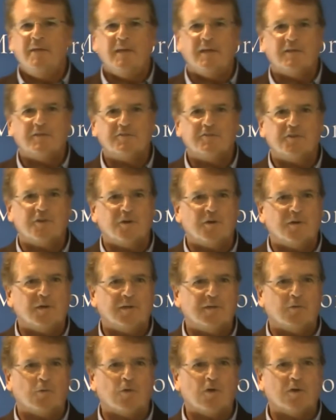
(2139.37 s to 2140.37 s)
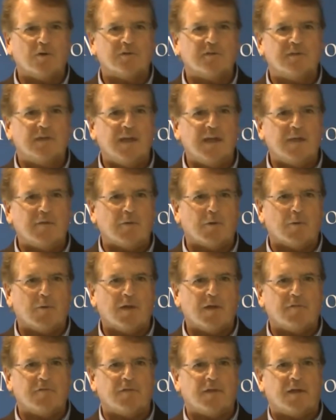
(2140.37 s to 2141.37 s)
And so in the world today where
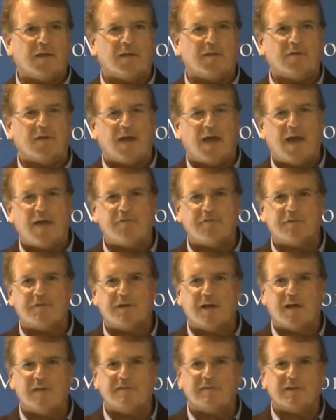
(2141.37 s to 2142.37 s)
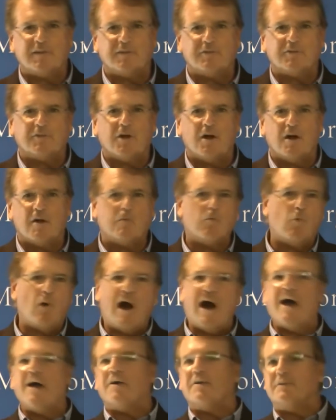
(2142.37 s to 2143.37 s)
we have, advertising has gone
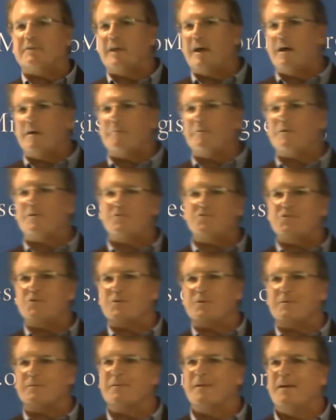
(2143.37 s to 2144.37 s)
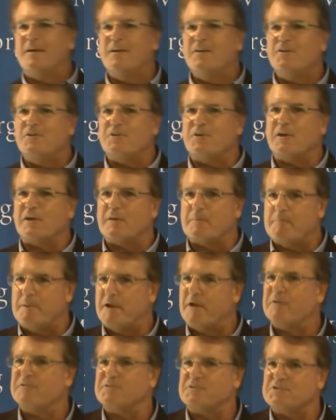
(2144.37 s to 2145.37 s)
wild now because you can
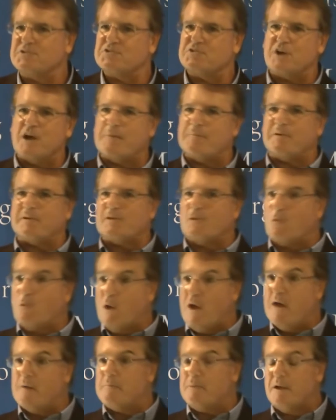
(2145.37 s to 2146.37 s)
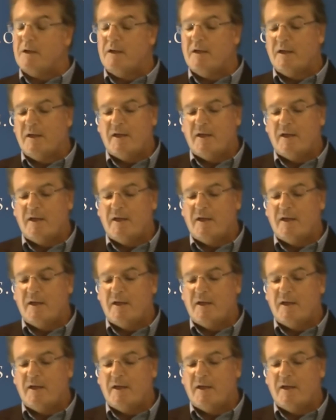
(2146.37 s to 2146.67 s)
comparison shop on the web.